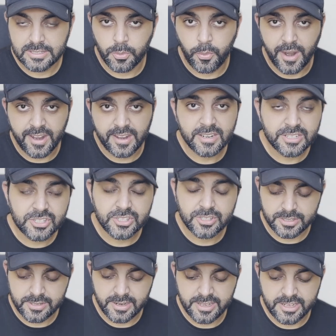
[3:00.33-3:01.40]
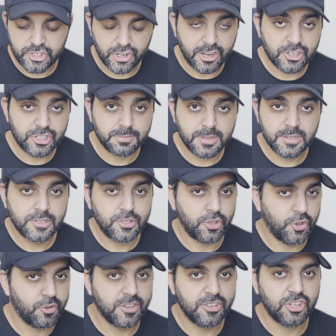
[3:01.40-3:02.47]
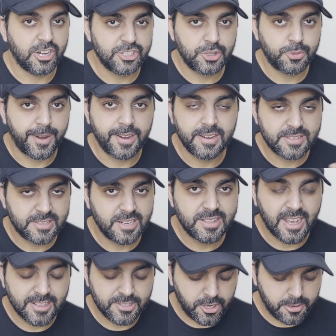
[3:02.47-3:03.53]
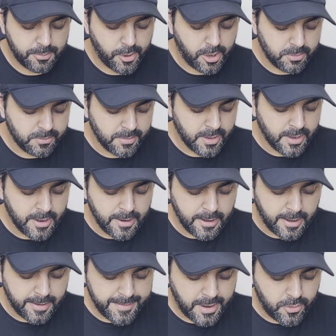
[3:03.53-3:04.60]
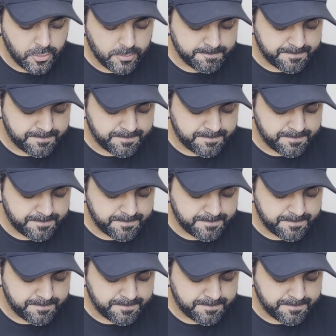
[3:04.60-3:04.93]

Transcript: wirelessly chargeable, so you can charge it wirelessly. That's not a problem. Now,